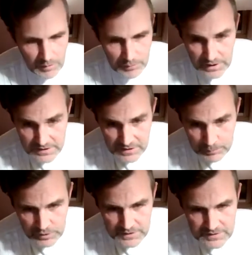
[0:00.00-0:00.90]
But yes, I
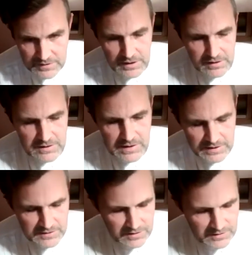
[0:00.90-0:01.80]
put this
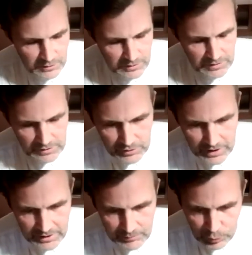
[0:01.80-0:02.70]
lens in so that I could
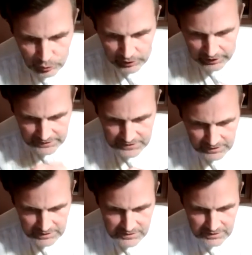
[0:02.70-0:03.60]
get more light to the
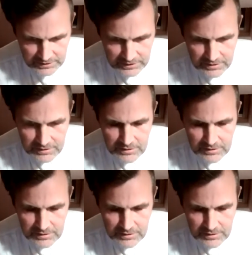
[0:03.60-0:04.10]
inside.